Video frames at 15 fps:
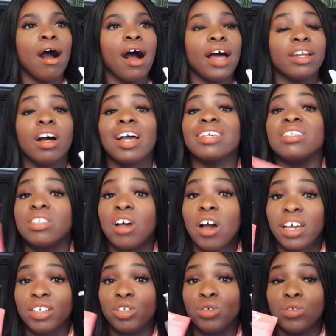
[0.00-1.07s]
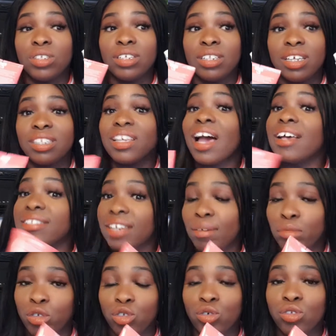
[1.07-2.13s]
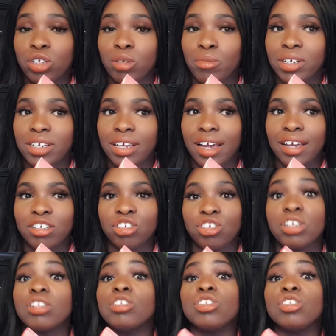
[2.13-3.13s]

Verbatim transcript: And I started using this as I was using a medication.